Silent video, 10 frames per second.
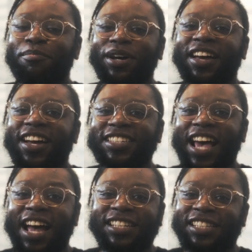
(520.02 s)
because
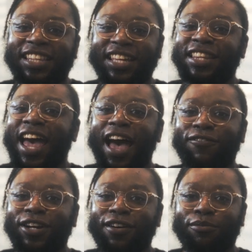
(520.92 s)
I just didn't have
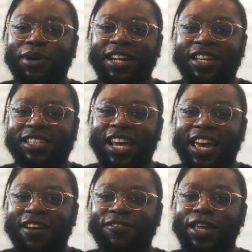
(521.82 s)
enough money
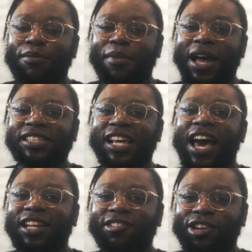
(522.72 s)
saved and my
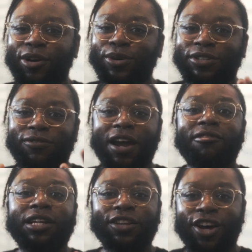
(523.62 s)
salary was
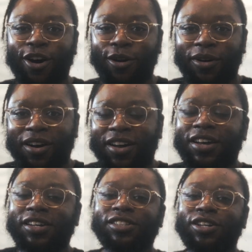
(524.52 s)
very low.
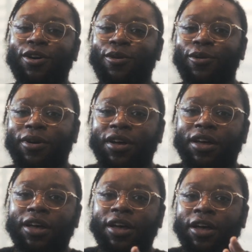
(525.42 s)
So
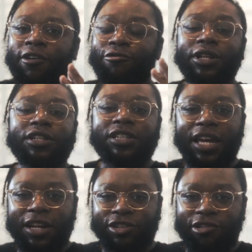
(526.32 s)
Real
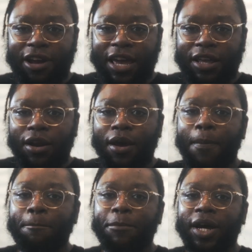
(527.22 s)
estate is great,
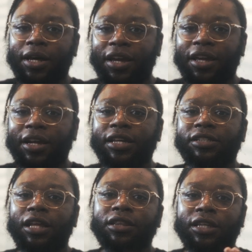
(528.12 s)
but it is
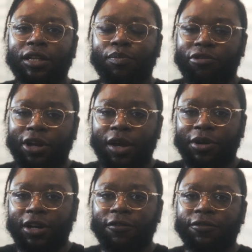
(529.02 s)
a little
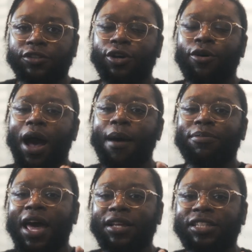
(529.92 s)
prohibitive. So I'm
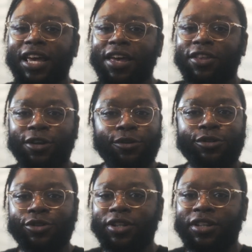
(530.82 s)
not saying that you
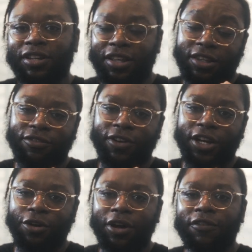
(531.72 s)
shouldn't in this
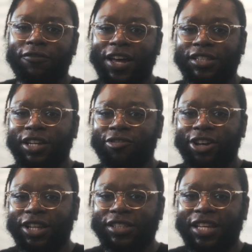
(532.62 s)
video invest in
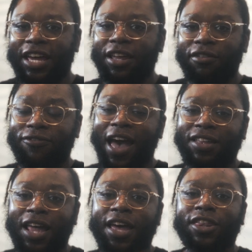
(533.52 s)
real estate. In
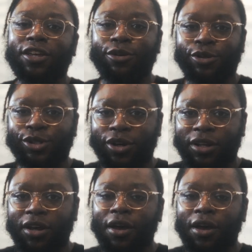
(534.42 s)
fact, I think you should,